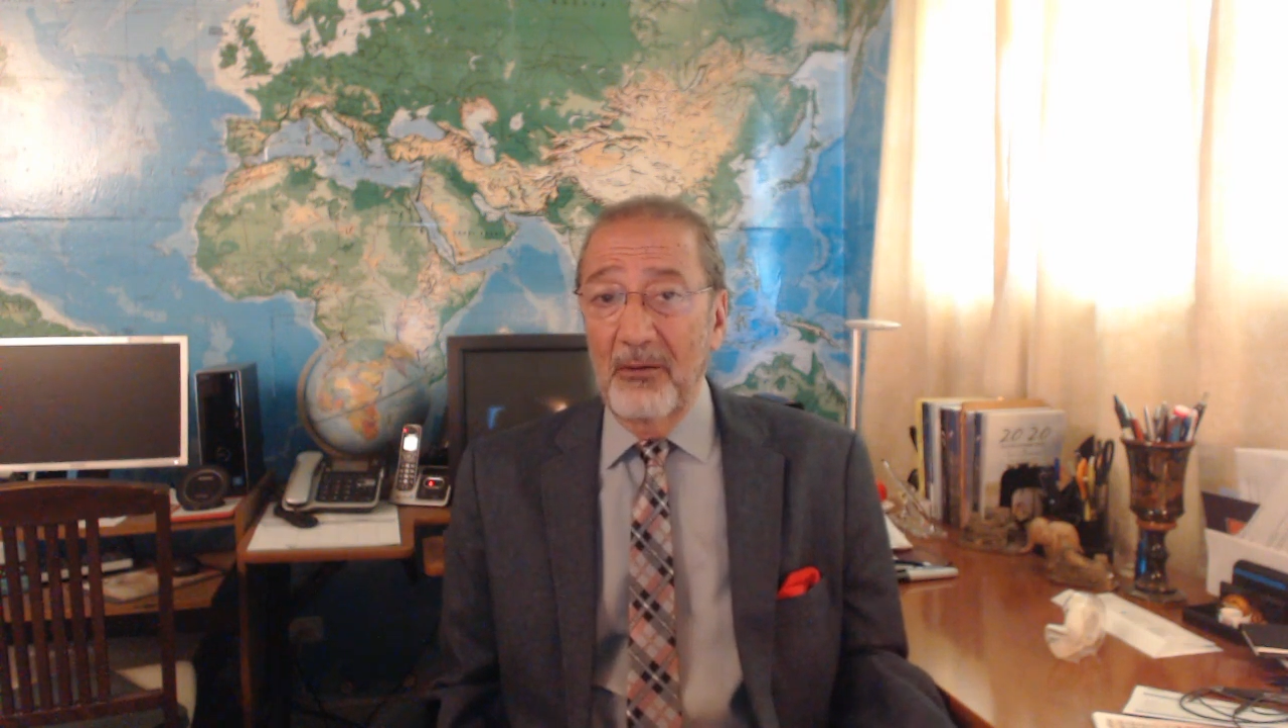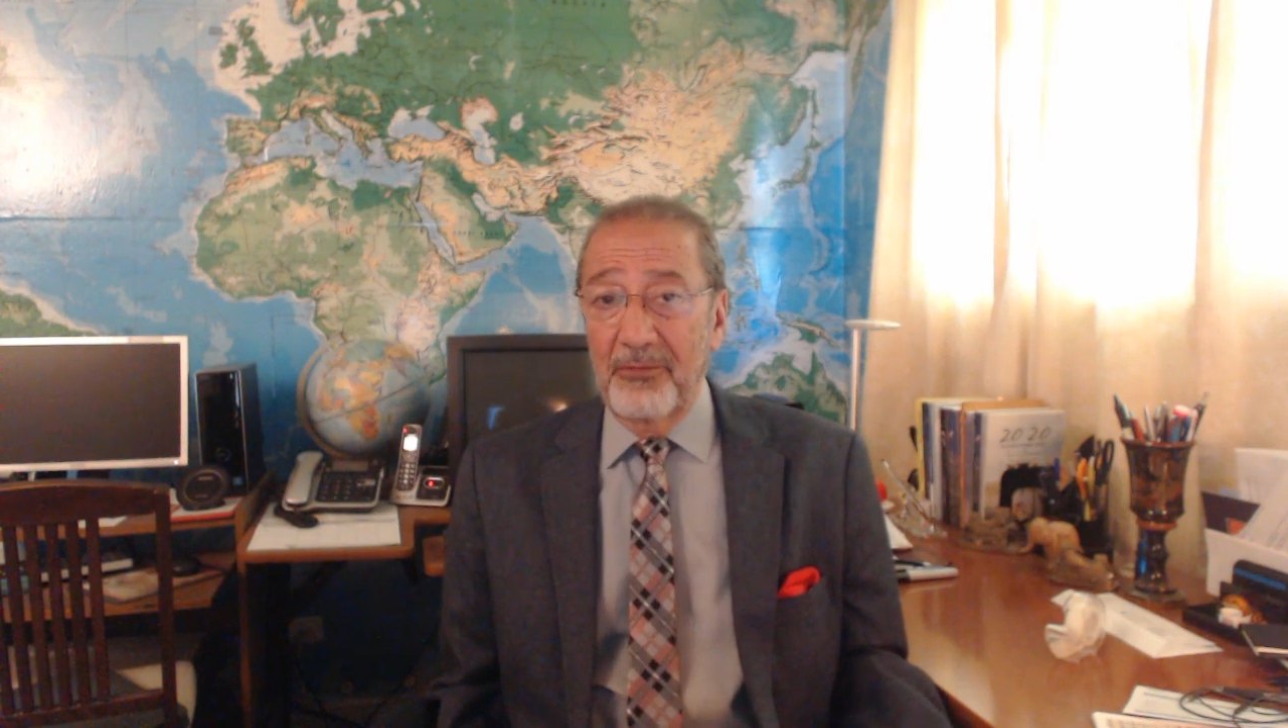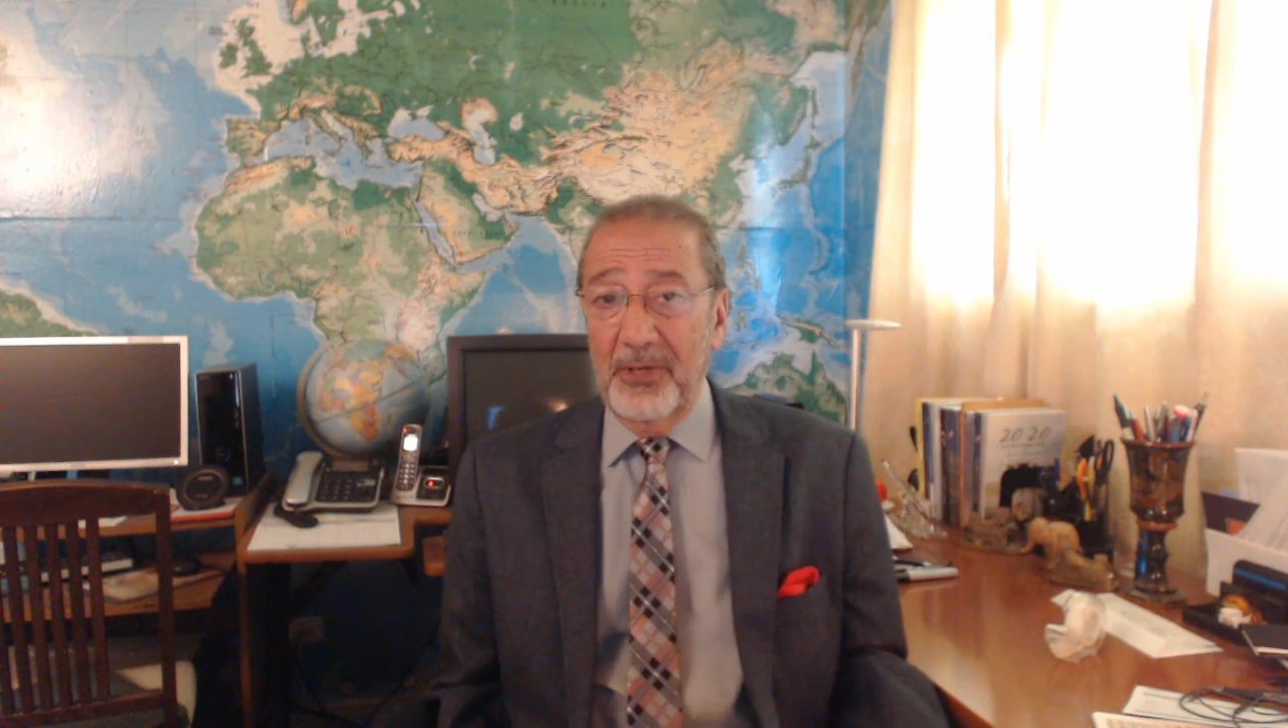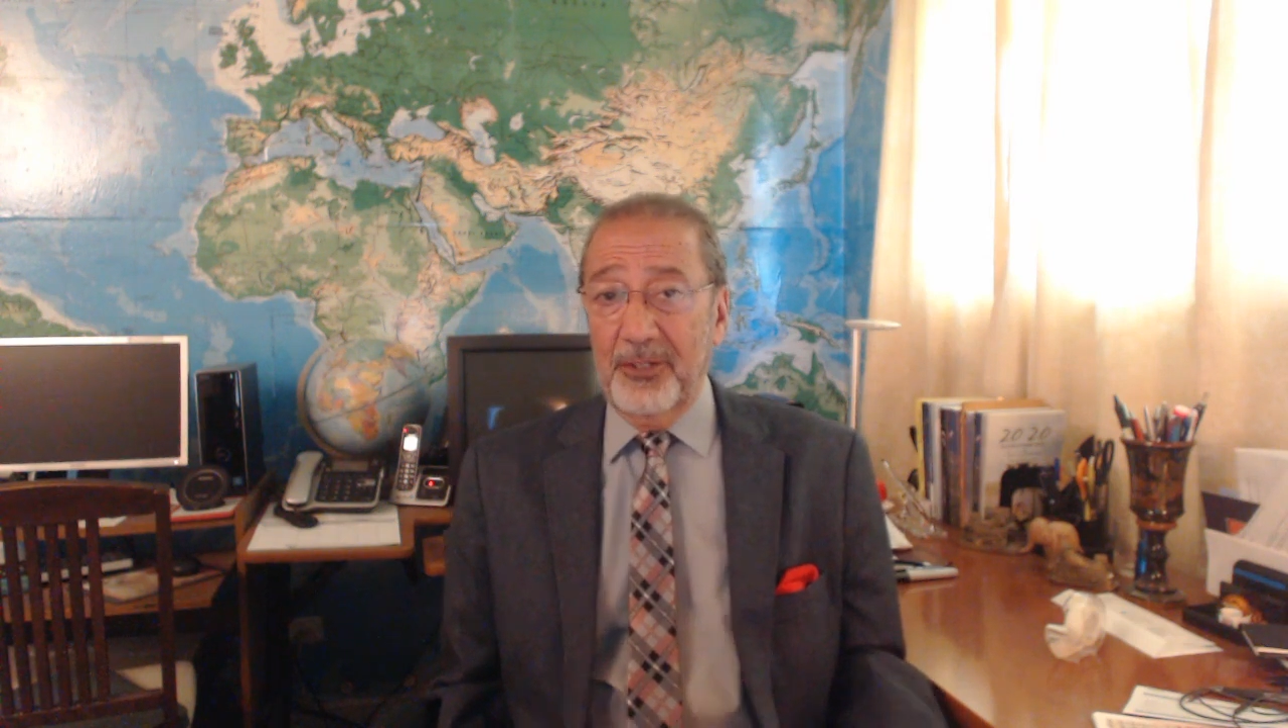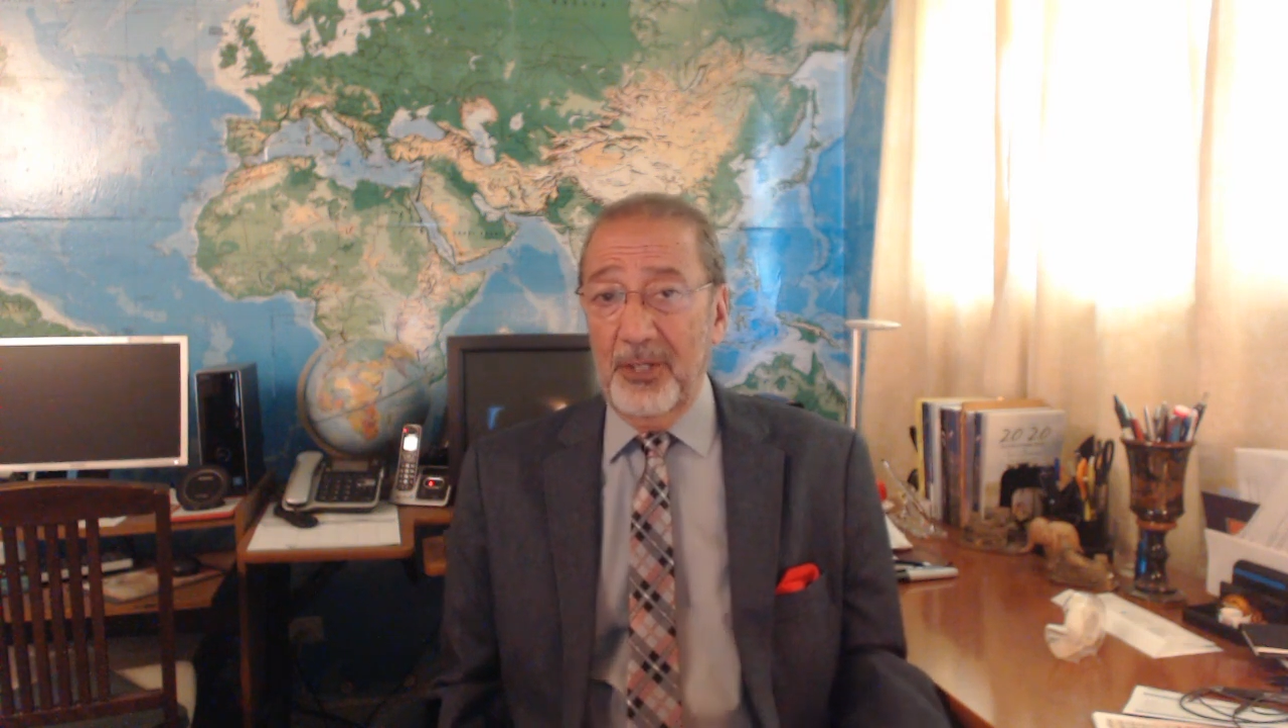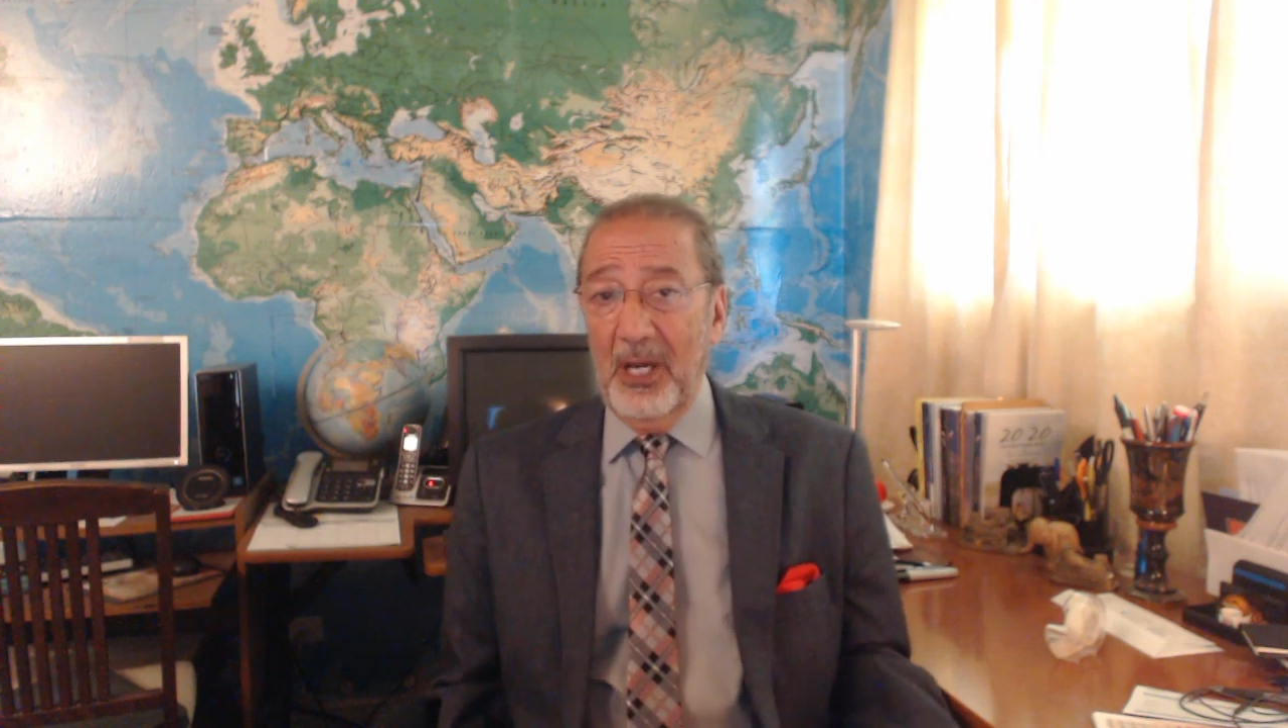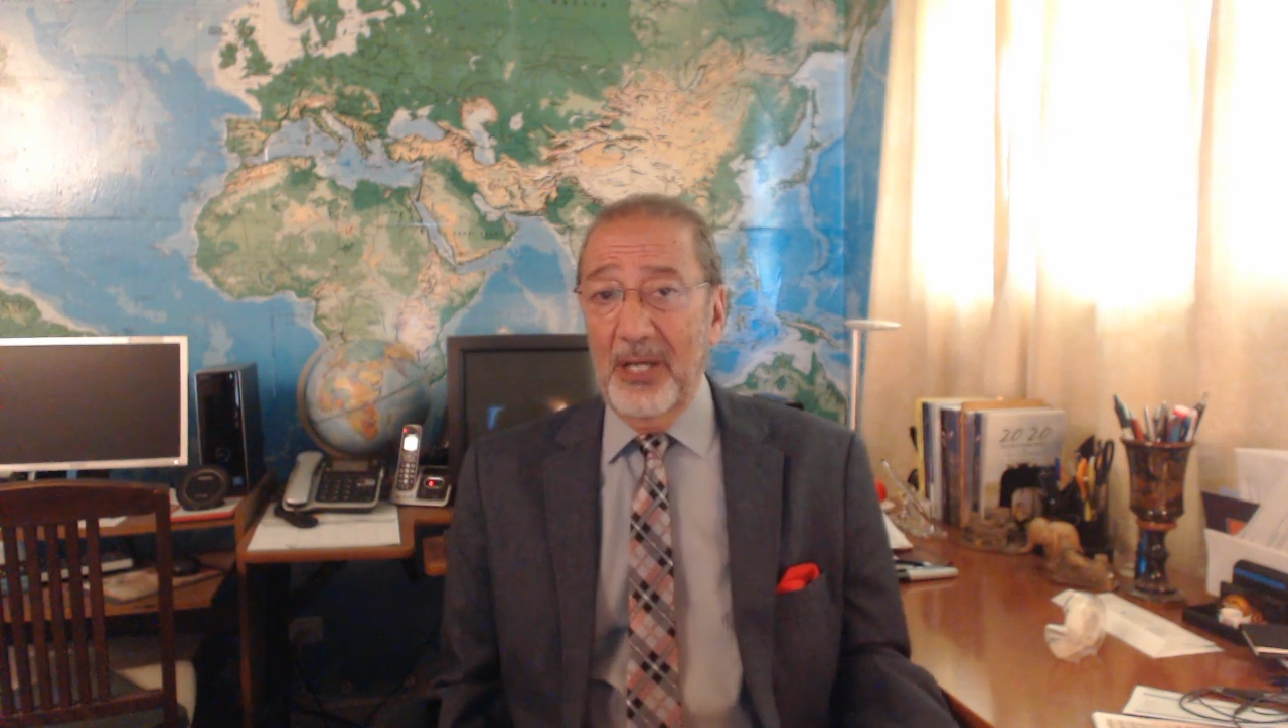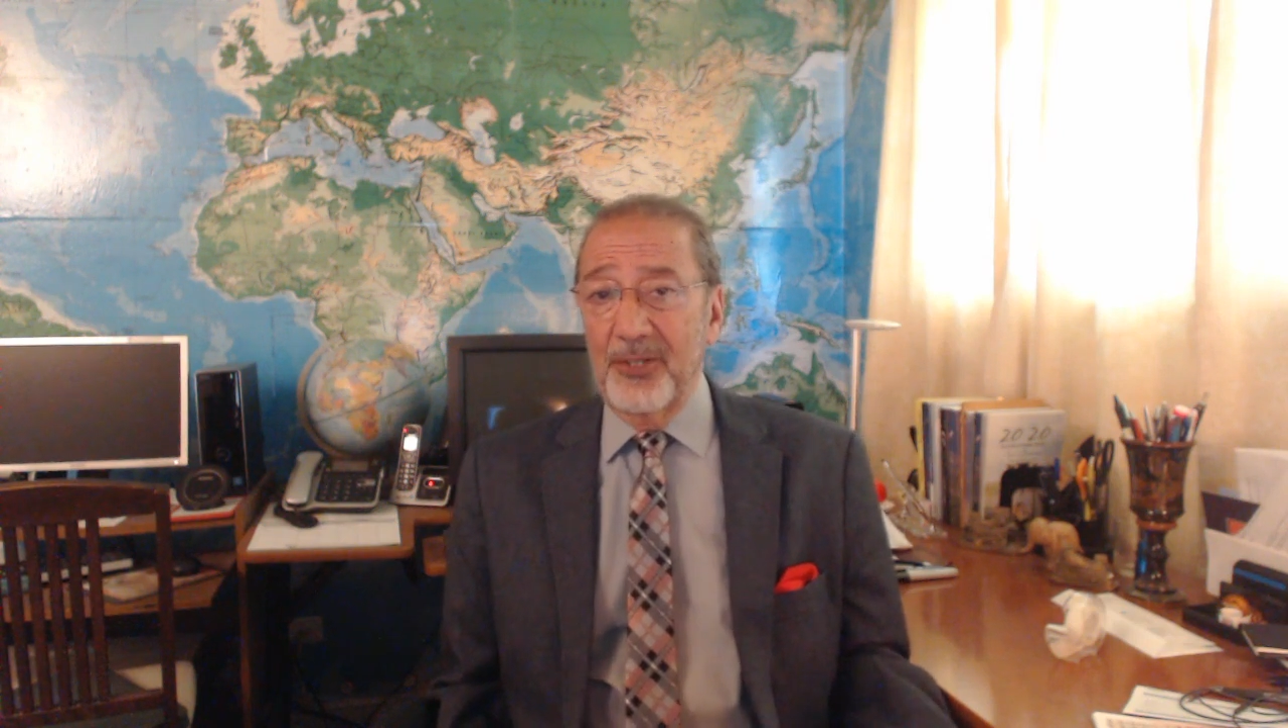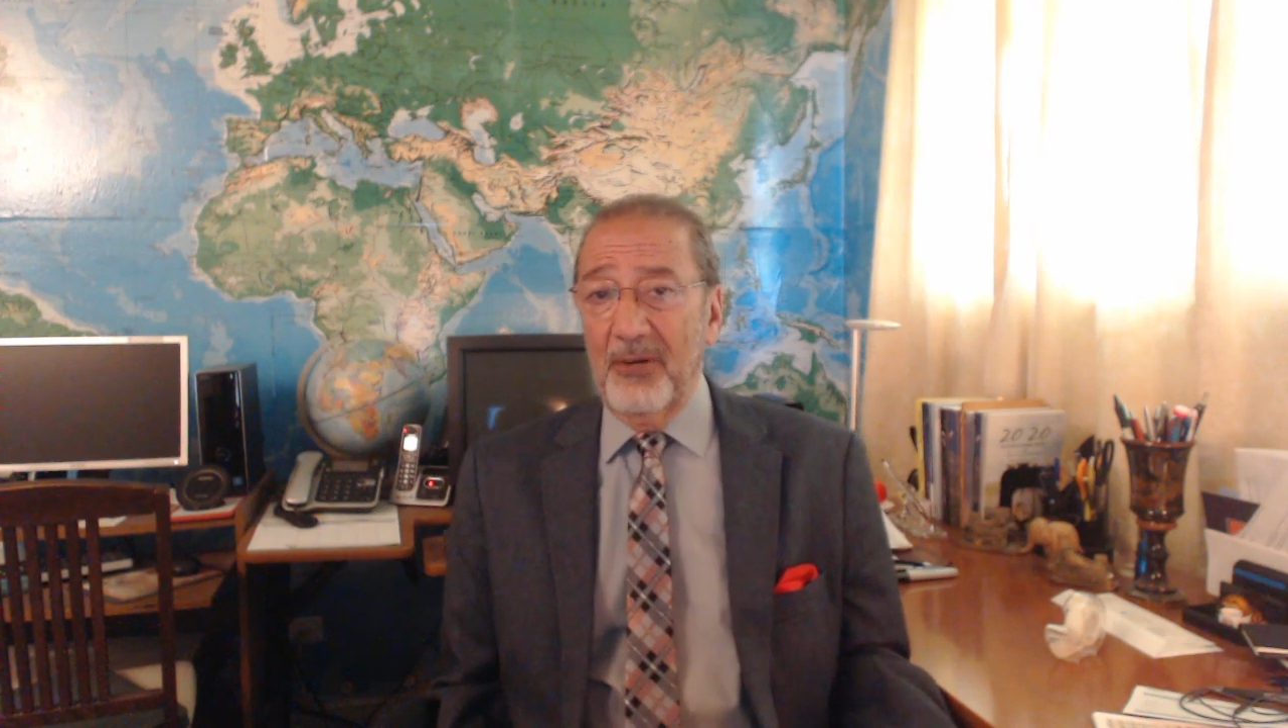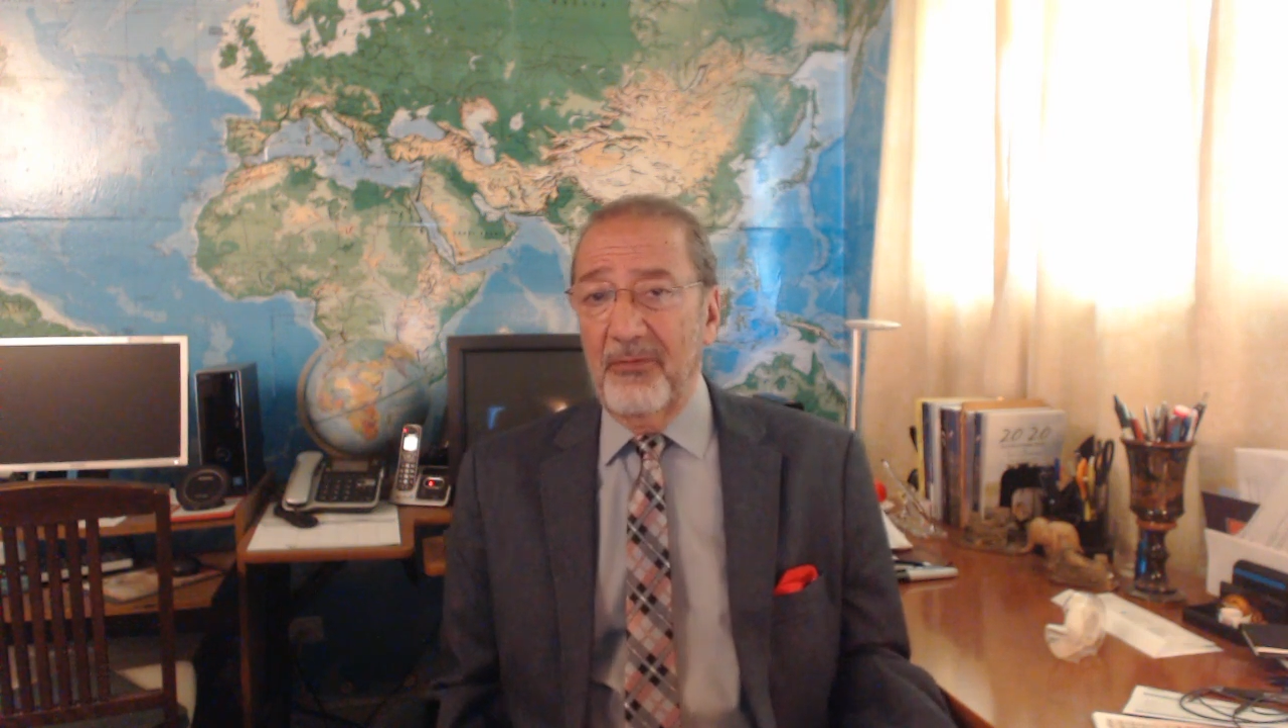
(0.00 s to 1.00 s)
a
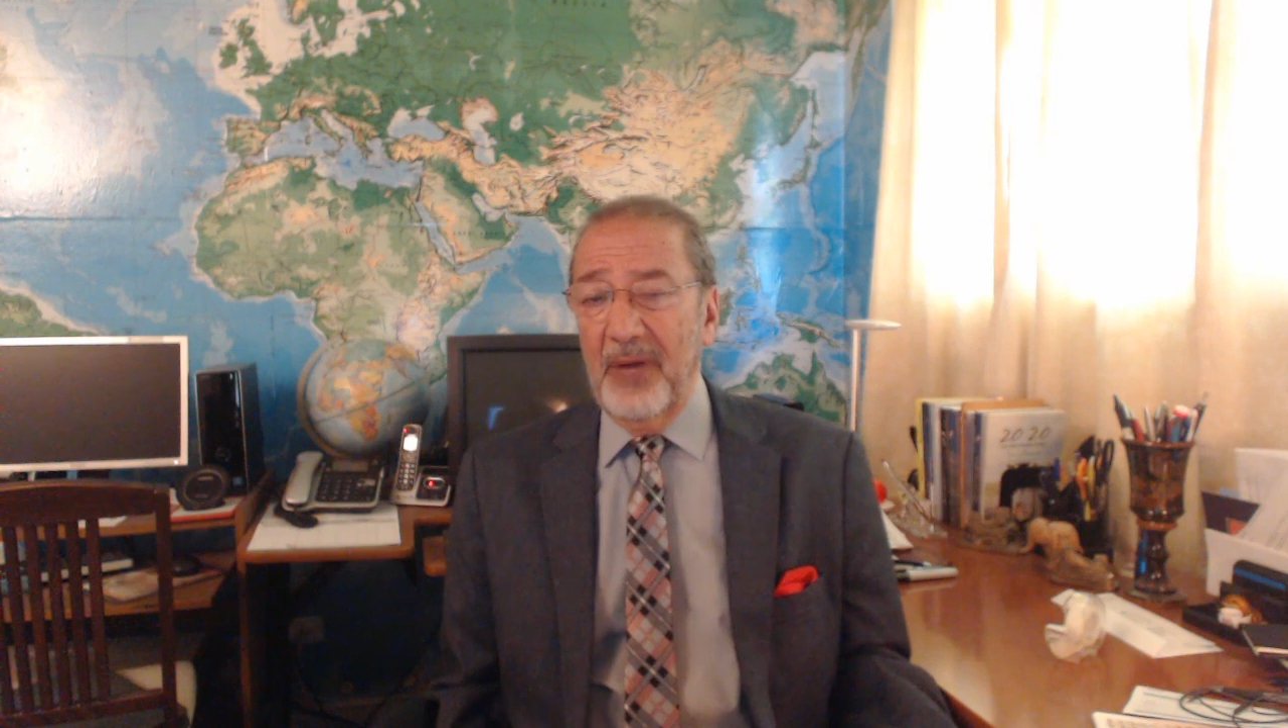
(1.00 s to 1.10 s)
fertilizer